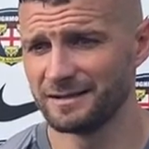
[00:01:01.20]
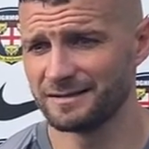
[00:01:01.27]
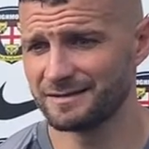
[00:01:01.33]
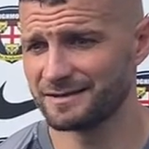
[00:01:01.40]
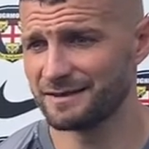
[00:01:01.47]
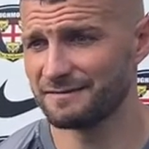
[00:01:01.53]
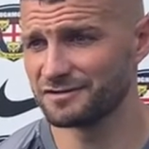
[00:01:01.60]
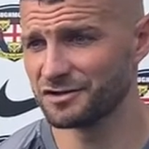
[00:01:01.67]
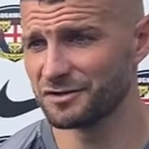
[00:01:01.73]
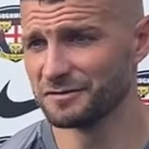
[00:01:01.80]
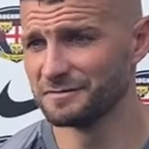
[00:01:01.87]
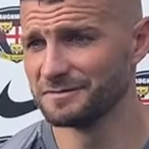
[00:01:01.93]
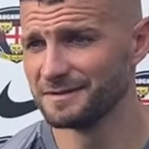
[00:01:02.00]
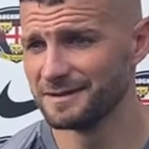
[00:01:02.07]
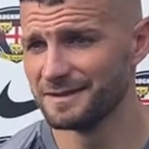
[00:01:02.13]
So two
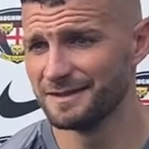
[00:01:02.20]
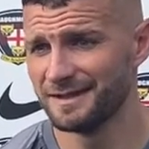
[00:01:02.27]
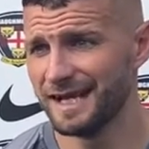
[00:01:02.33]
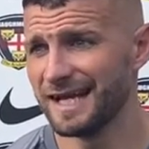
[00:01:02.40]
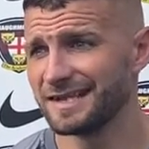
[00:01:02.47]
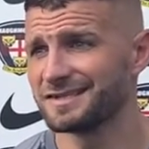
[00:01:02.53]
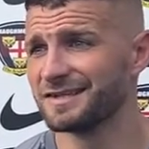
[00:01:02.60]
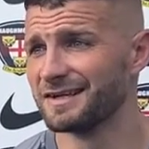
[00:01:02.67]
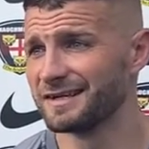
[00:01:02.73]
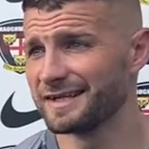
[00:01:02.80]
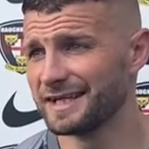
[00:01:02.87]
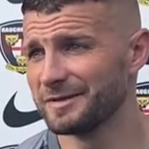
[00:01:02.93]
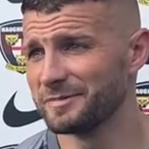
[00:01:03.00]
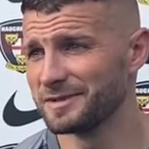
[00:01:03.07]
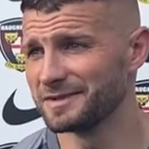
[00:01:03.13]
excellent
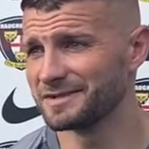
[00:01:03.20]
keepers